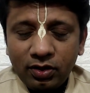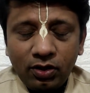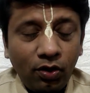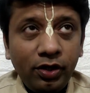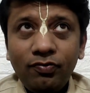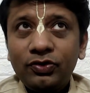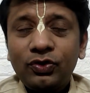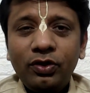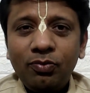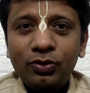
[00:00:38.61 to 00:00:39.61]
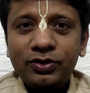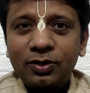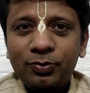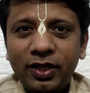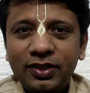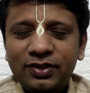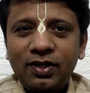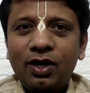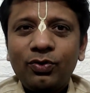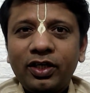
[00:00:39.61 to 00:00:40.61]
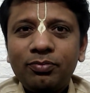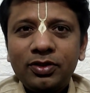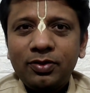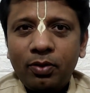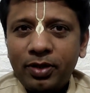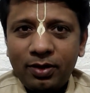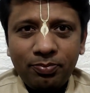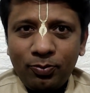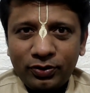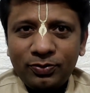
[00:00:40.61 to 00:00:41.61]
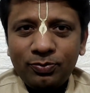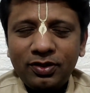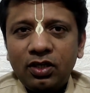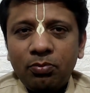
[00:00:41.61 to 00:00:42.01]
Now, he was all the more surprised. Now, how can that be possible?